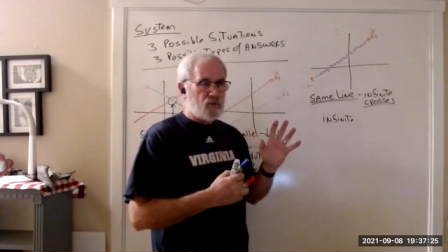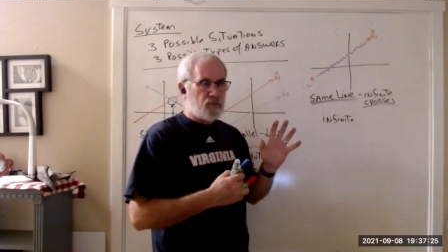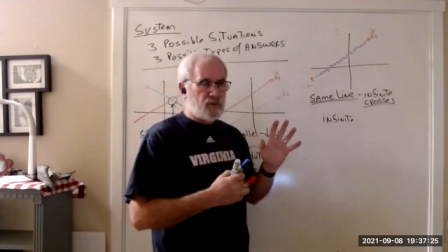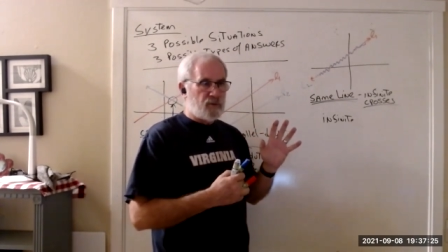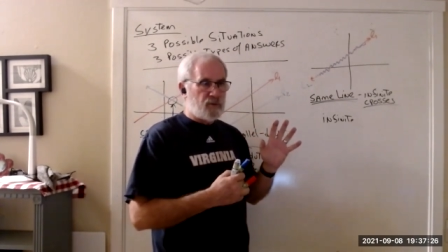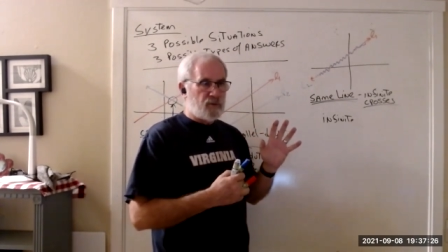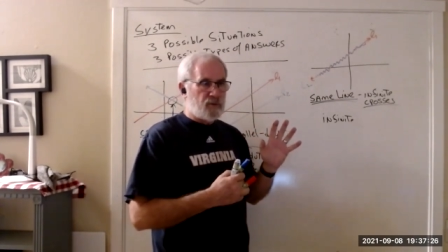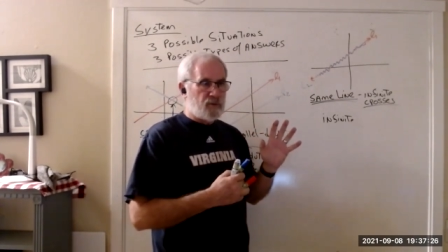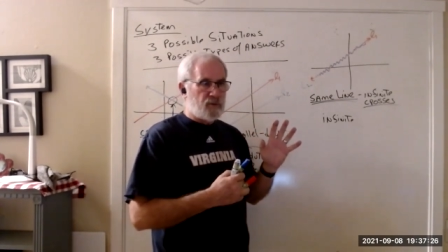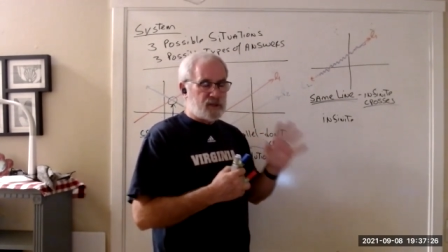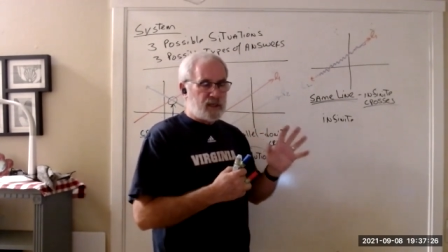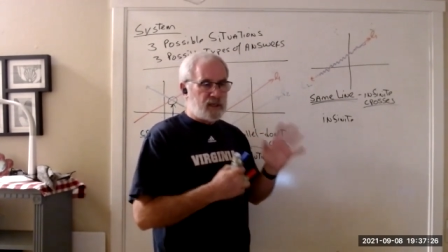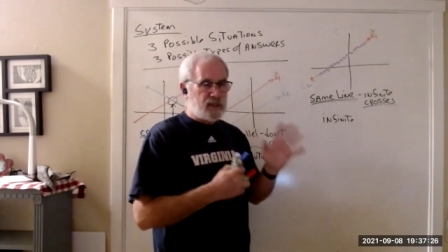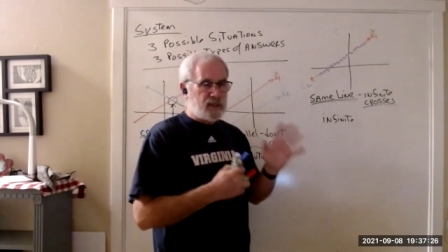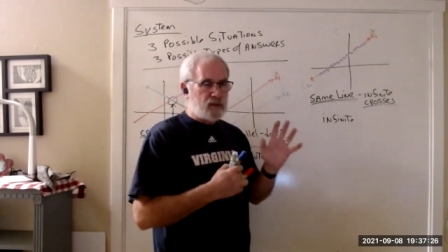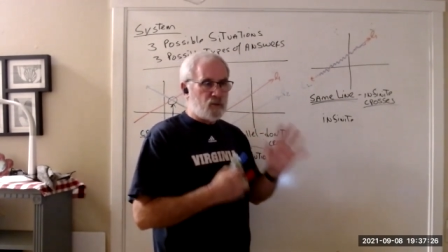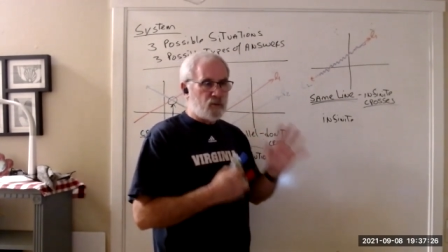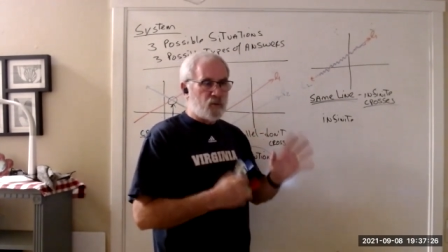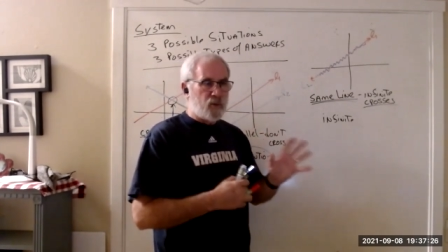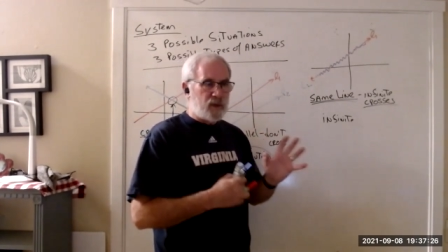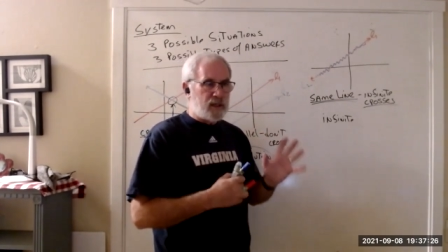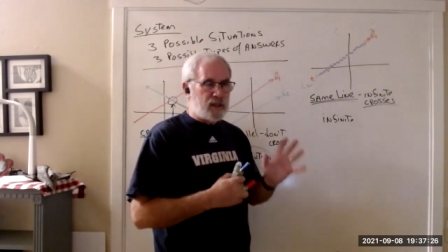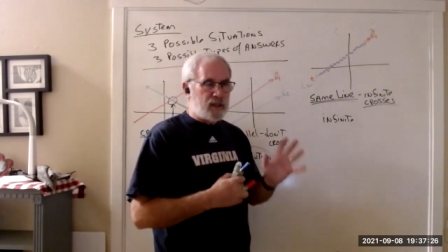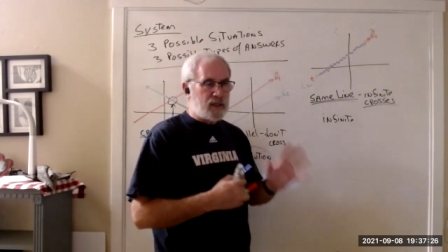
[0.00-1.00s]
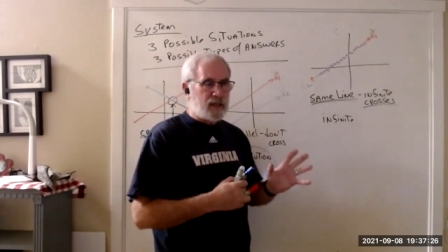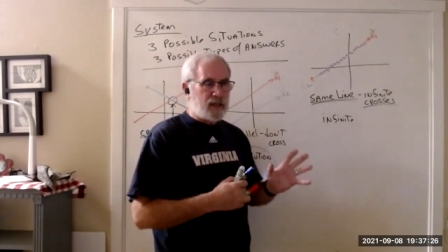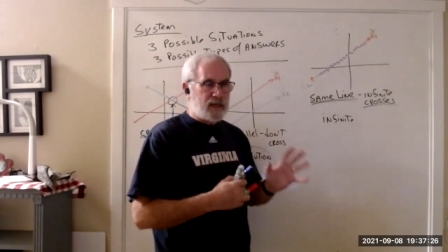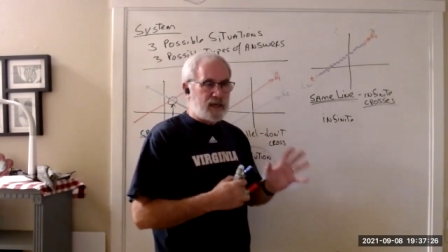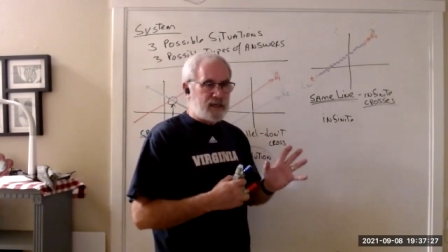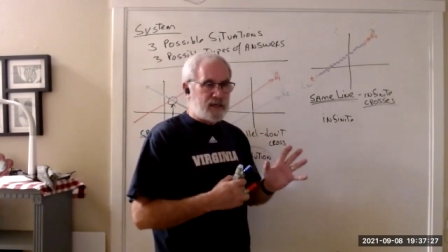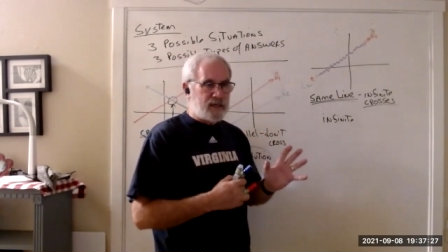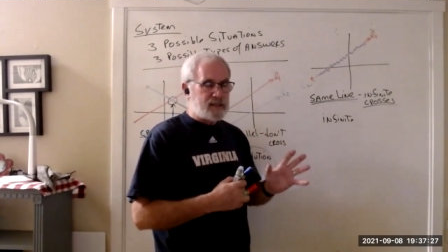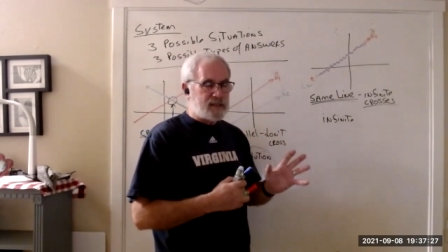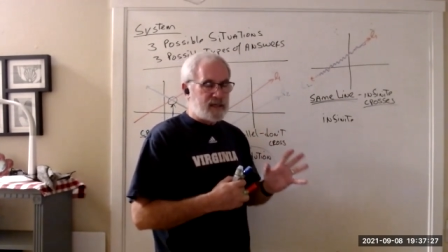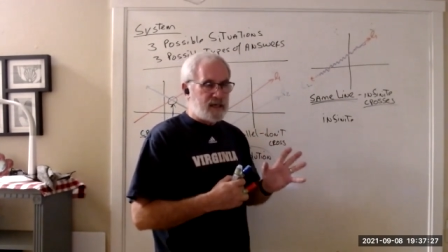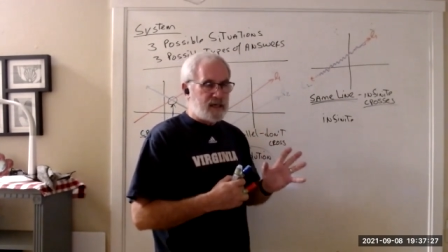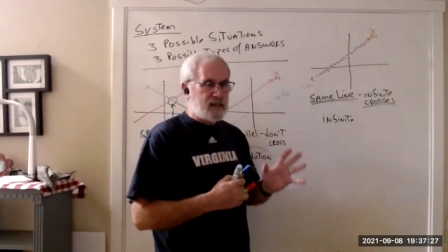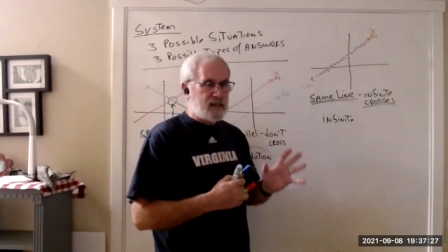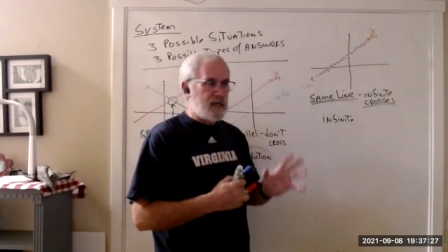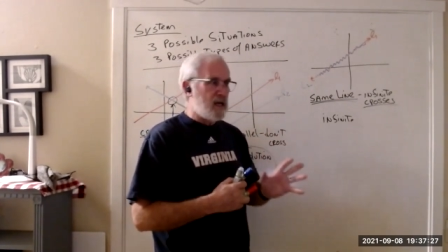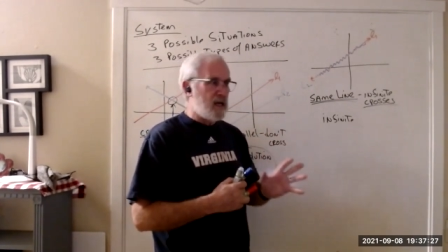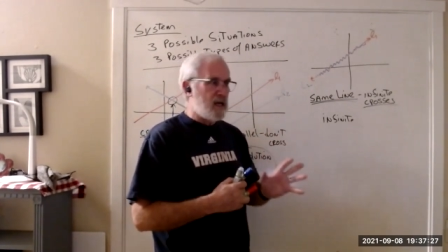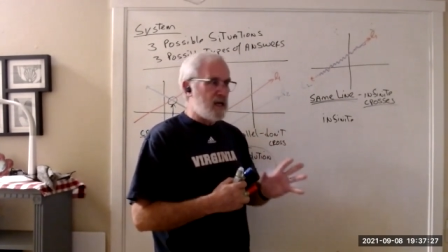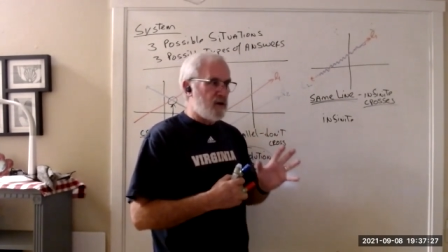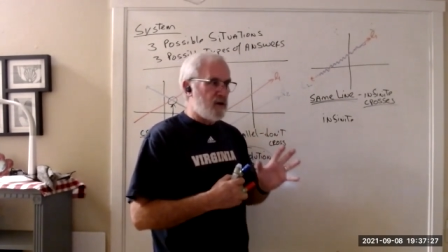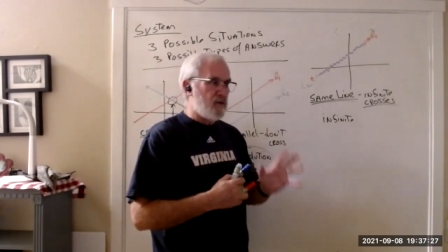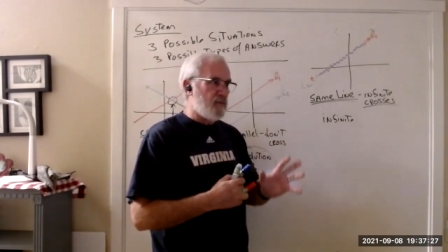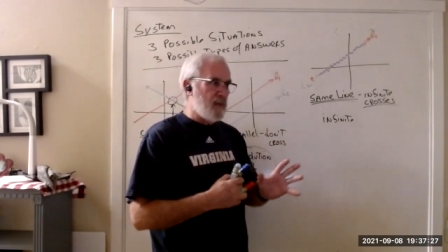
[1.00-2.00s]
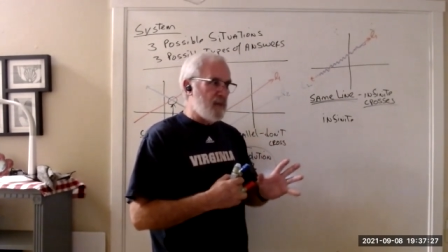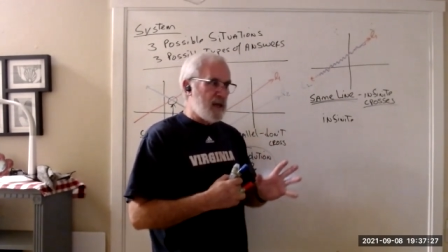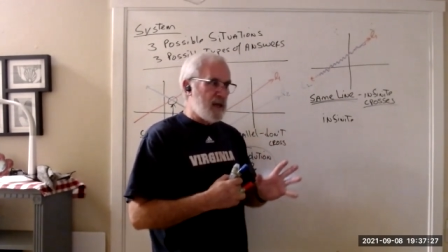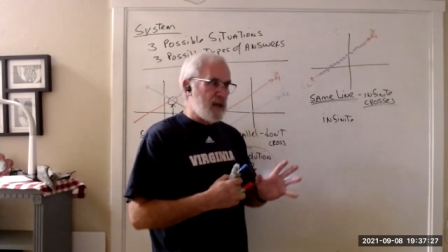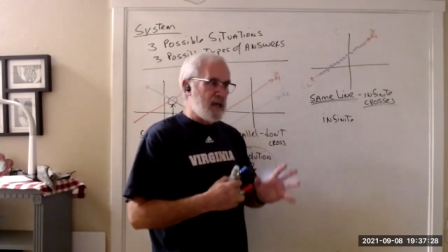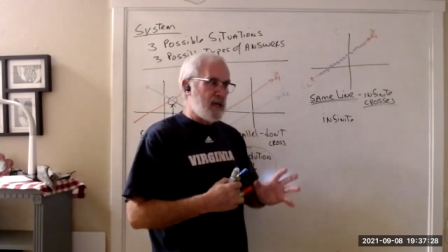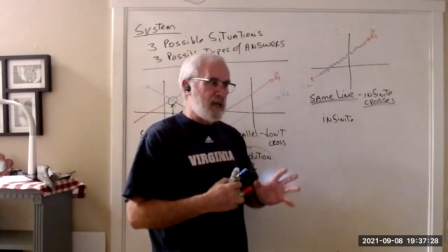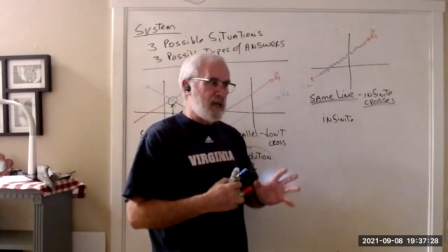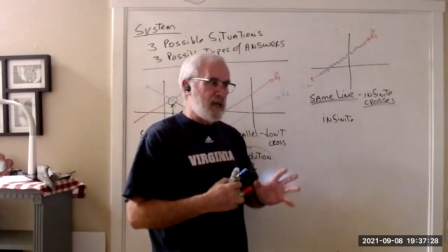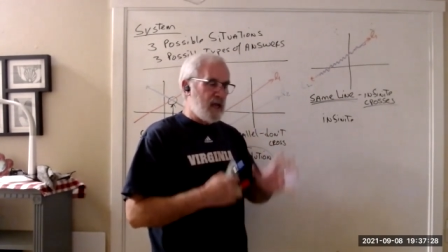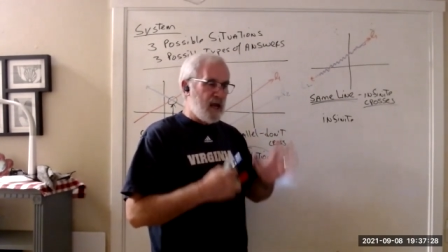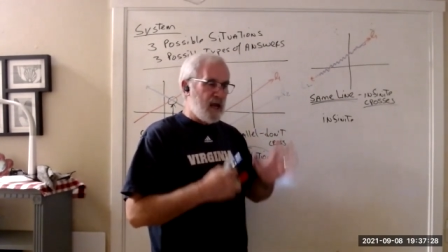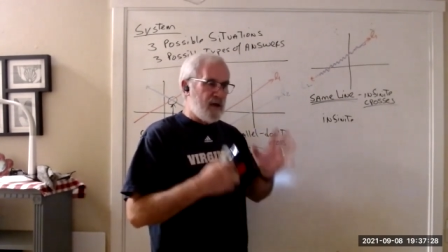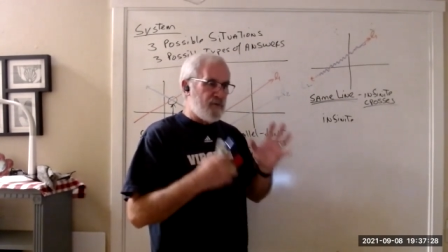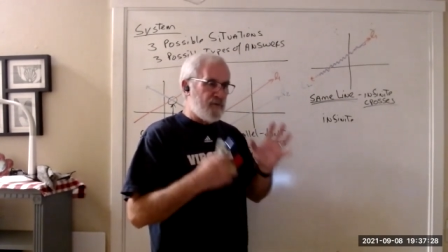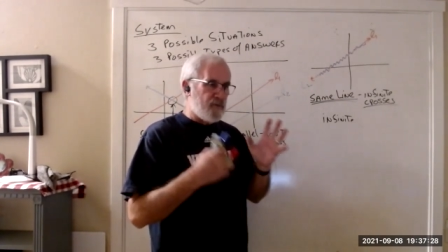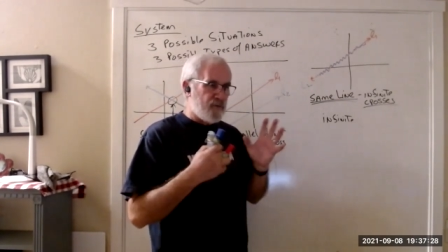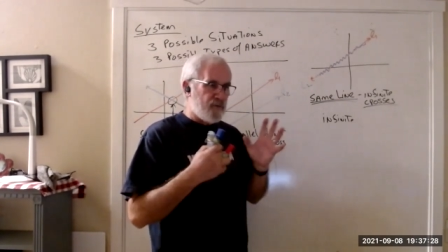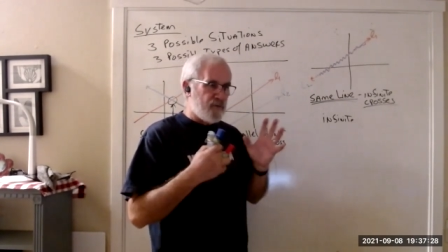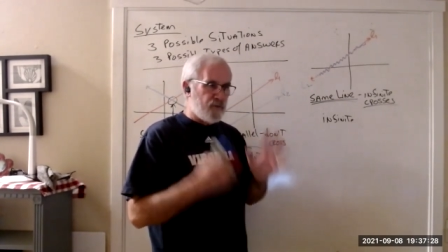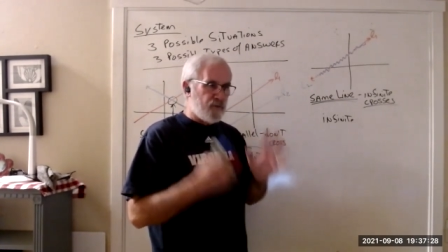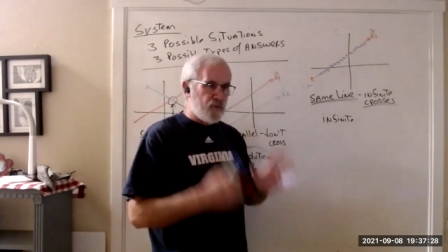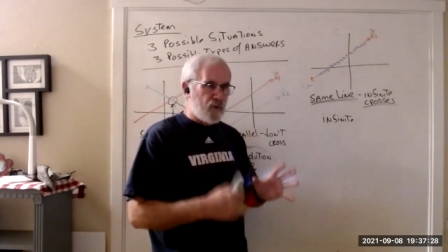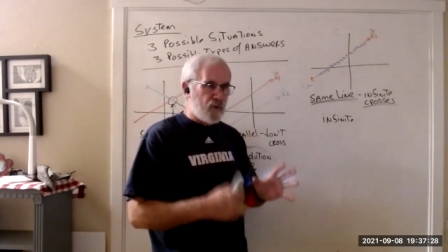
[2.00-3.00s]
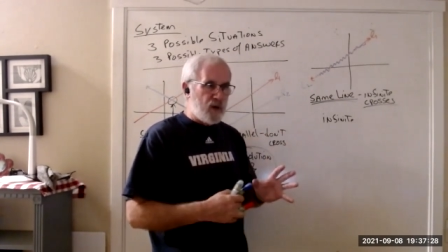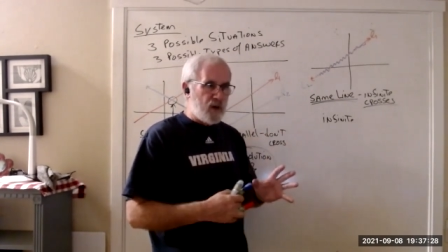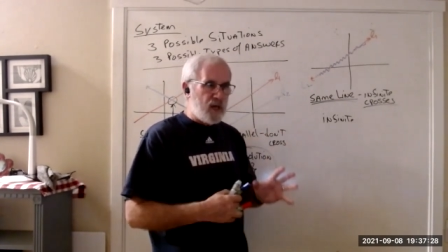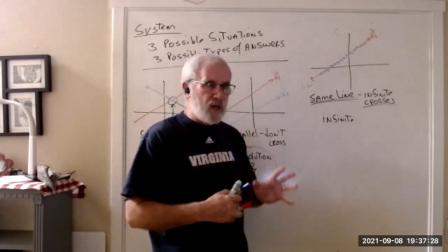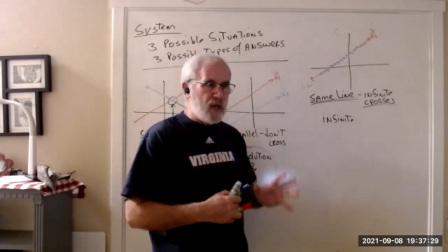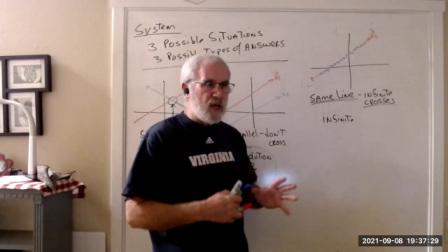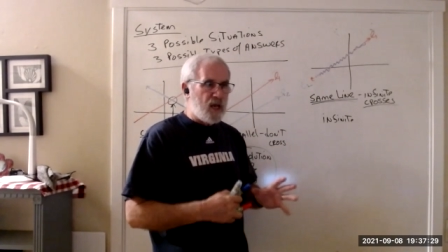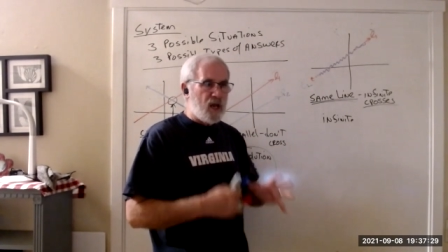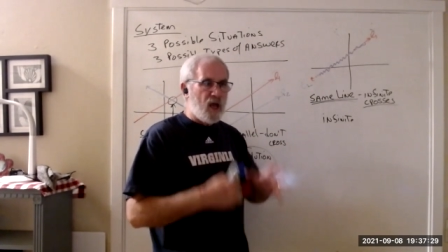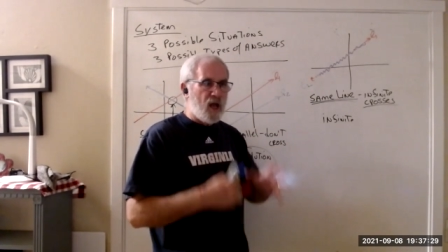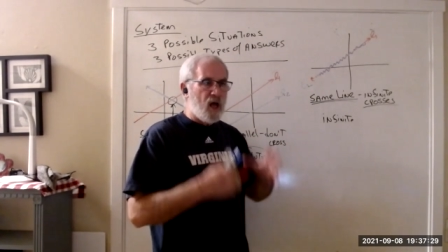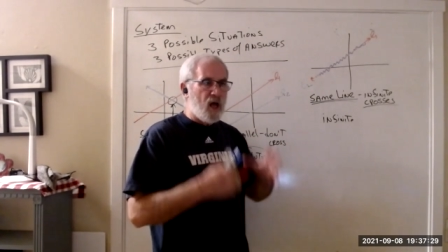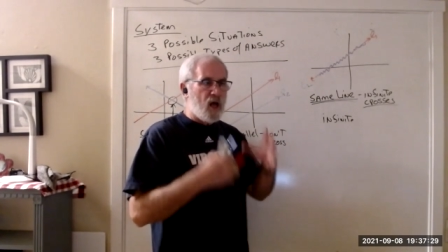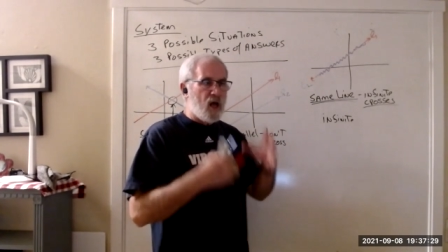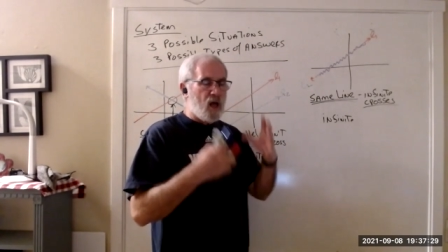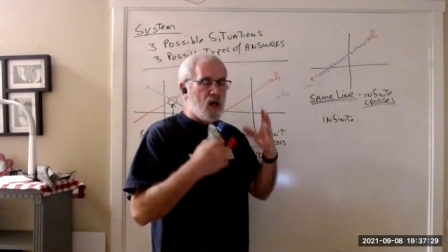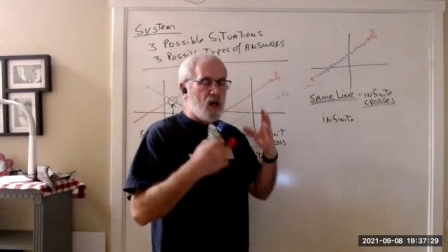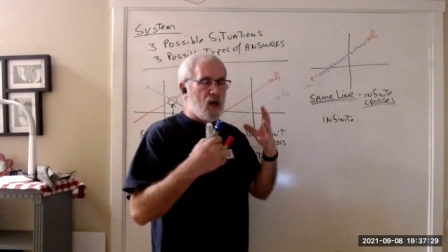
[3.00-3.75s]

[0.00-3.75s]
because they really liked this idea of making a free